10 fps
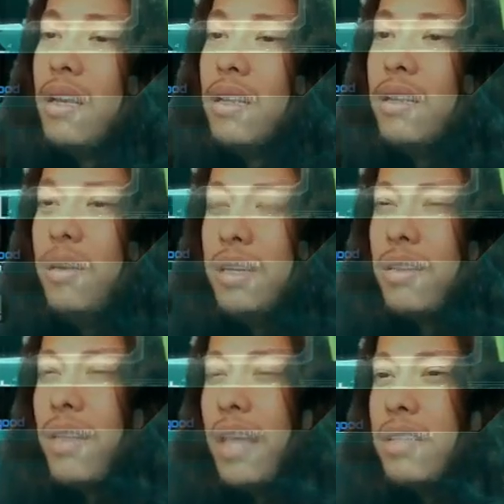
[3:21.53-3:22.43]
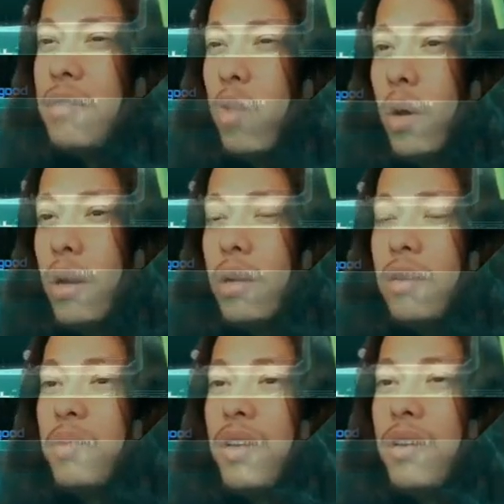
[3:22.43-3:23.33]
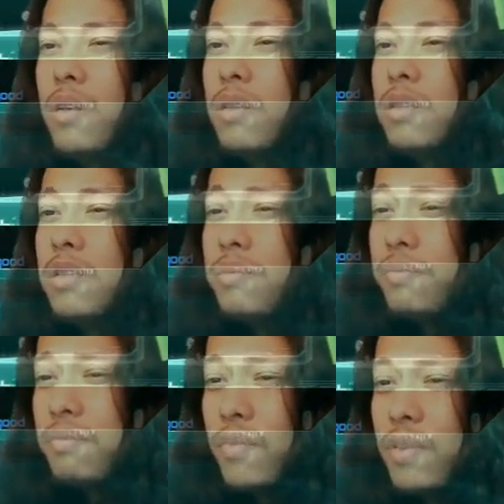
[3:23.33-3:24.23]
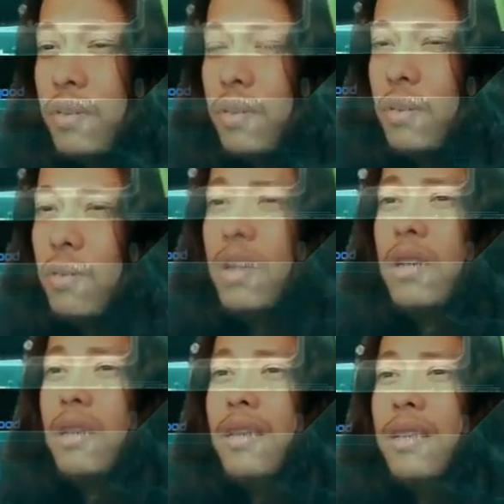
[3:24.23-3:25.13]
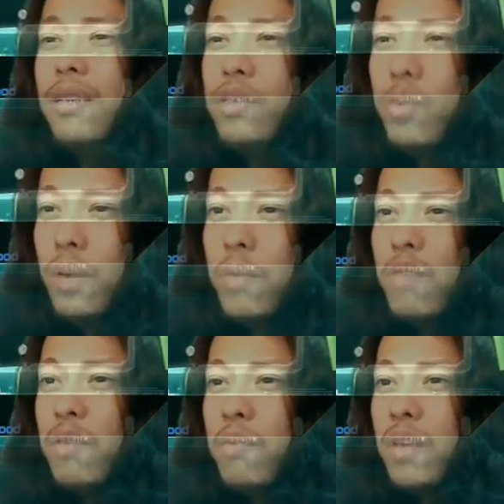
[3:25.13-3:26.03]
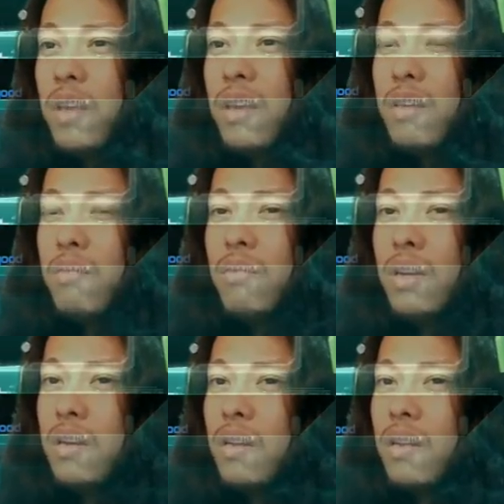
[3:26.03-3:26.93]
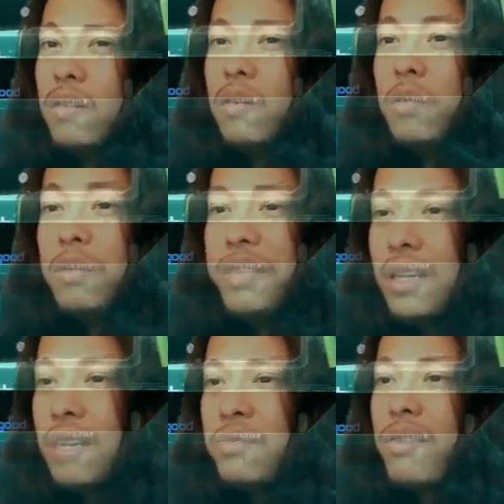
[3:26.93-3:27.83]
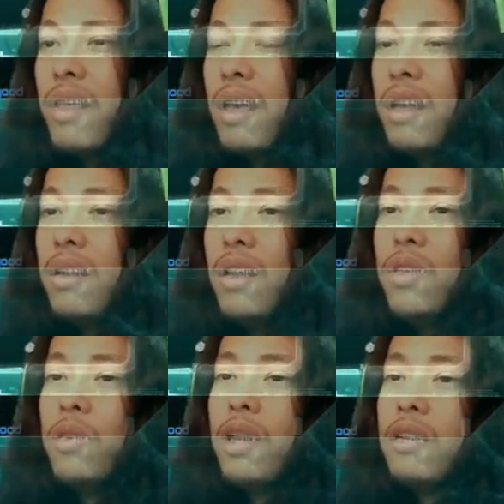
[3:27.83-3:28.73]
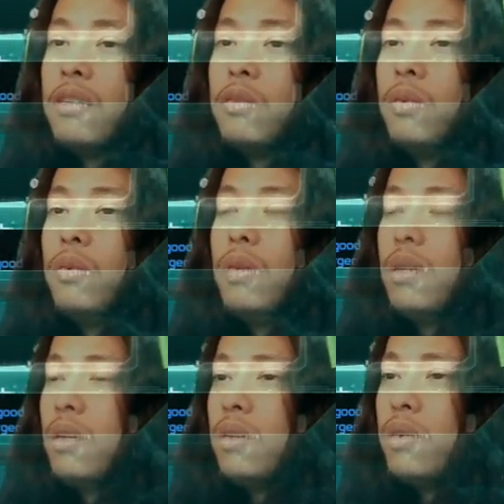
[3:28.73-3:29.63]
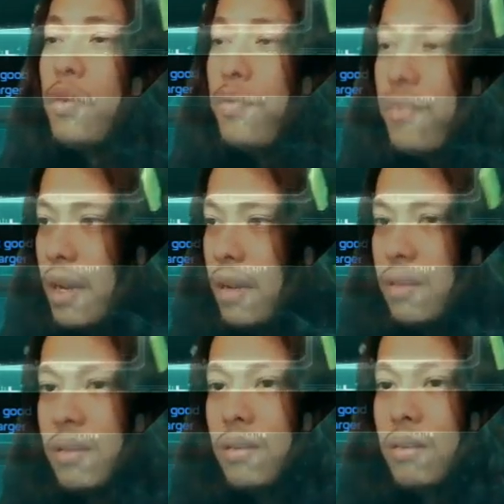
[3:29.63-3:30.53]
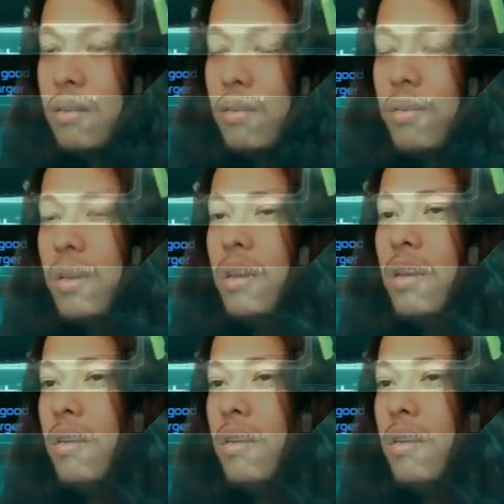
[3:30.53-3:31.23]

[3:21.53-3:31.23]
The reason that's important is because, you know, during PvP, there will be times that you get into a group fight, okay,